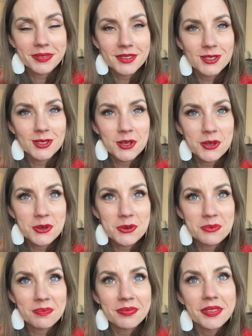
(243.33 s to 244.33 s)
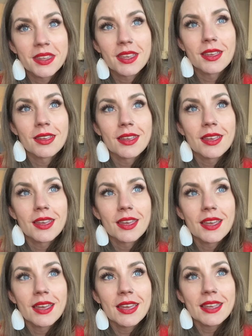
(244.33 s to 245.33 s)
So
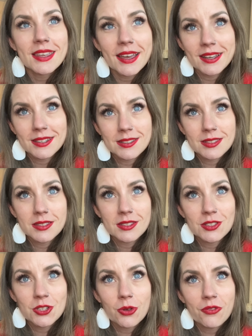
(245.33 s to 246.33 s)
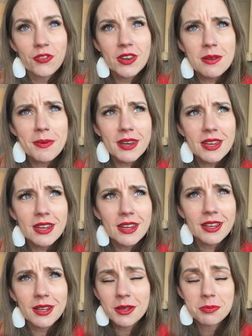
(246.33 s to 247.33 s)
yes. So if
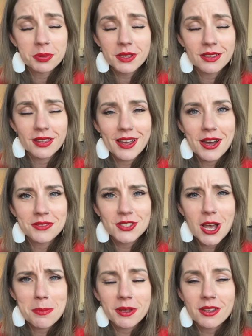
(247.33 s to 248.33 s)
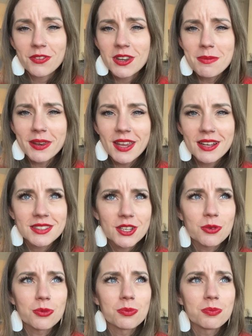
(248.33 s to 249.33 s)
anybody, completely off topic, if anybody has like
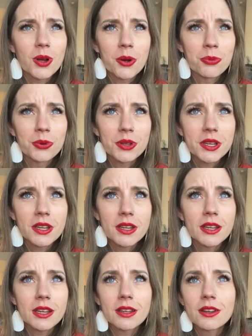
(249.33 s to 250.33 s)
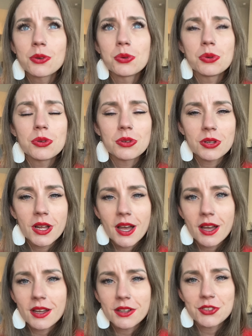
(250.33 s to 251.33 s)
a, a really cool
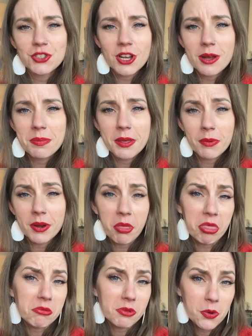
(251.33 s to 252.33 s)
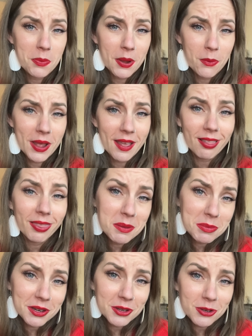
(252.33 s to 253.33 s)
uh, job they want to throw my way, let
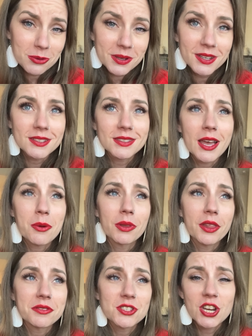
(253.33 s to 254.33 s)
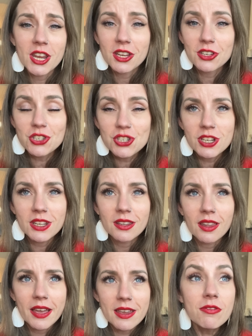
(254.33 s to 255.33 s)
me know because I would love a change in
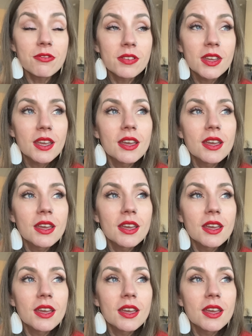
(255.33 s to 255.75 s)
life.